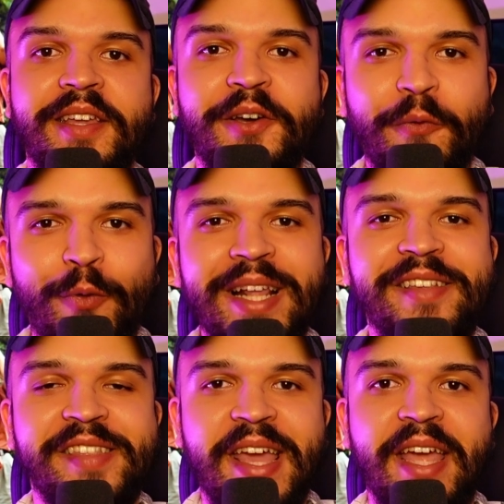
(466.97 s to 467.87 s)
You know, if what
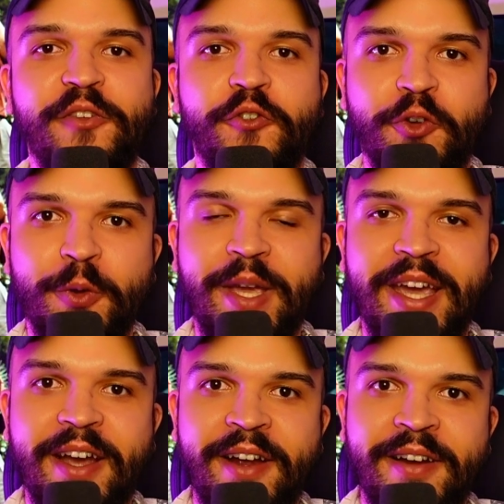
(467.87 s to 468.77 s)
he's saying is true
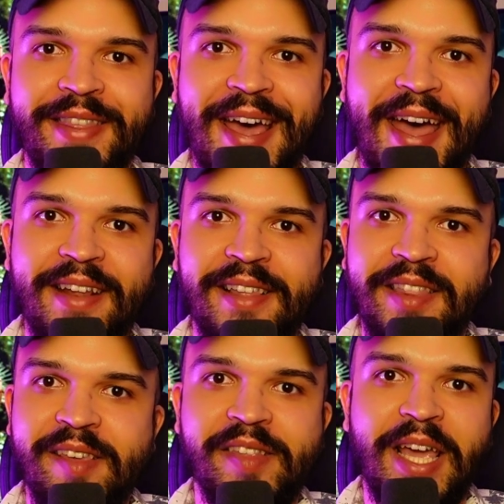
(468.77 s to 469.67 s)
here, that
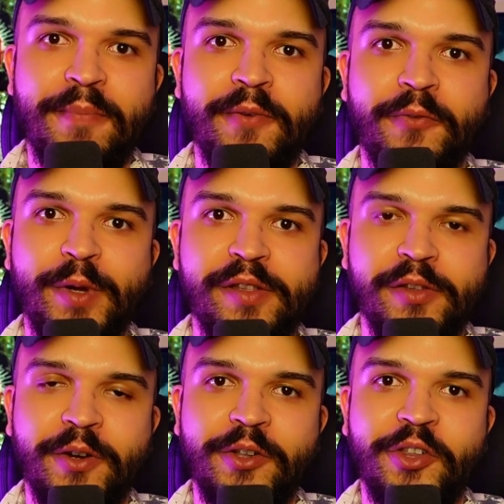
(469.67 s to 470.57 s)
this type of
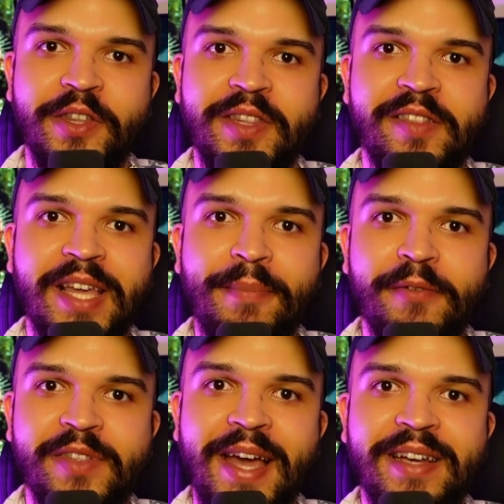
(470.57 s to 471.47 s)
research, this type
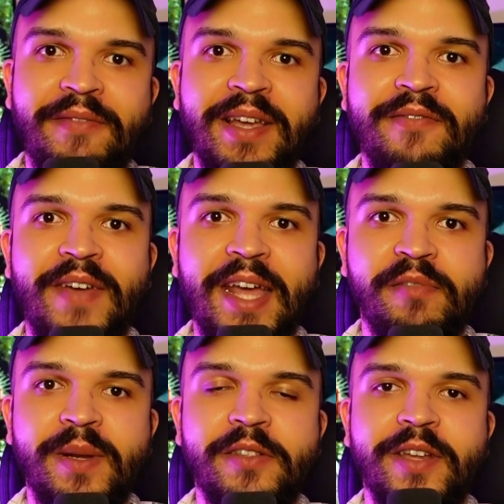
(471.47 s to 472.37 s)
of scientific
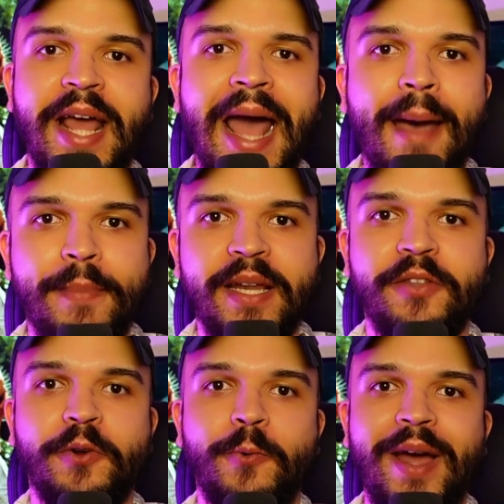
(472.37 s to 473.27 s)
advancement is going to happen
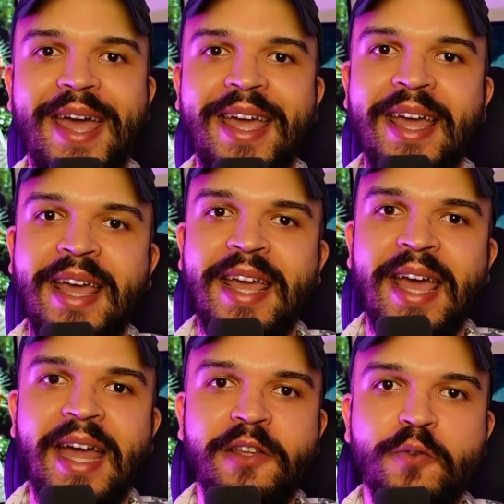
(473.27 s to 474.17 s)
either way,
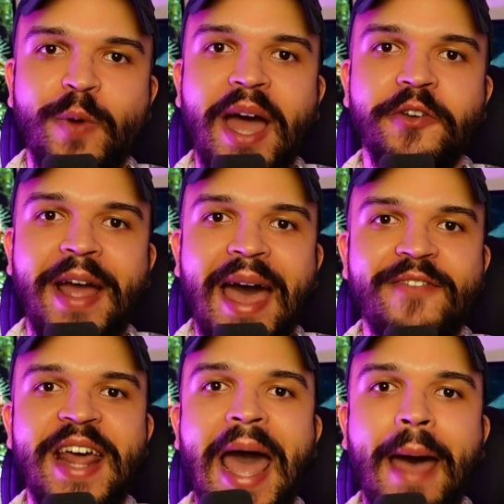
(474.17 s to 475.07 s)
and you'd rather
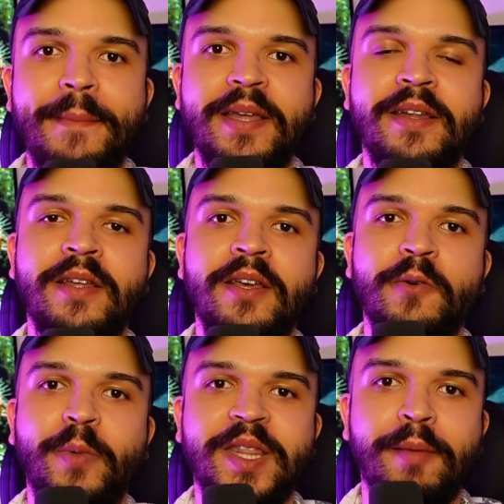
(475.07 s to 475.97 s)
have it happen
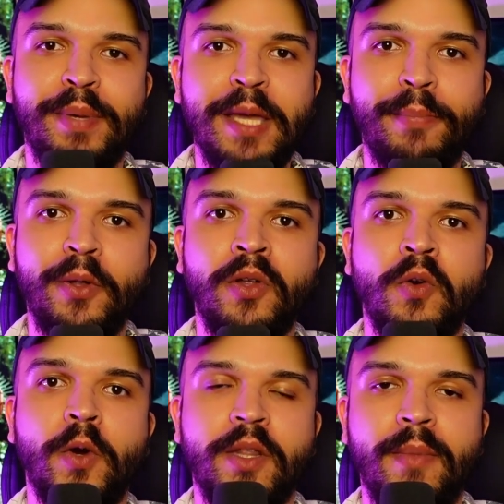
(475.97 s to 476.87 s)
with the people
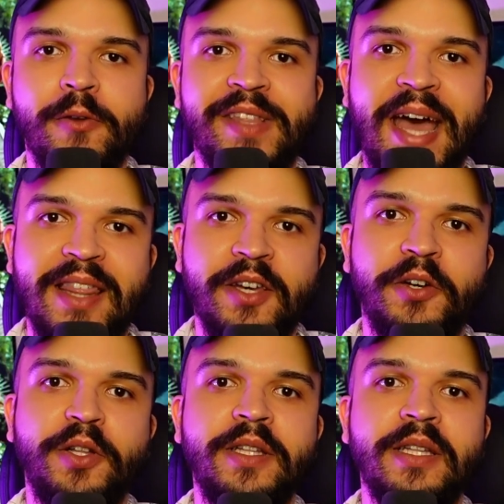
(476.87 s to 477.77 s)
who are the most
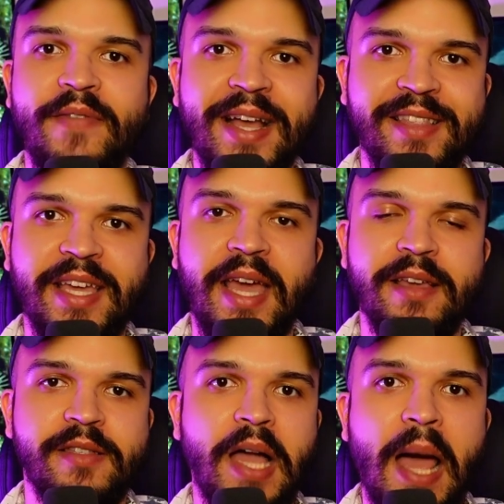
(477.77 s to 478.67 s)
ethical, if that's the
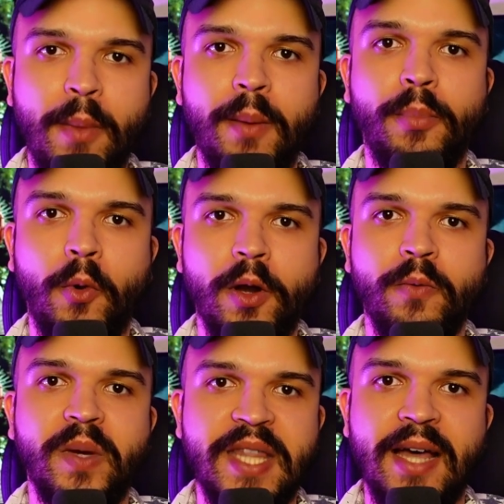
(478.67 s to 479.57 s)
case, I'm on
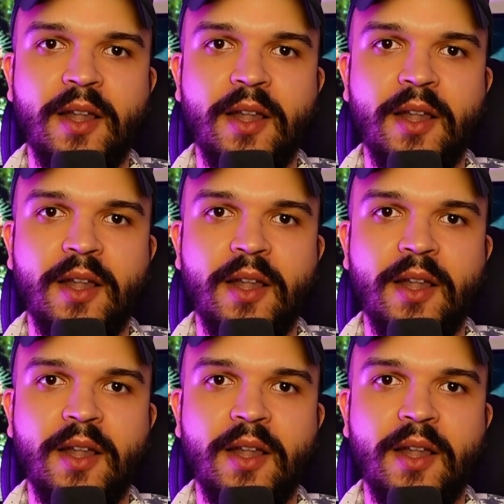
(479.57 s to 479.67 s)
board with that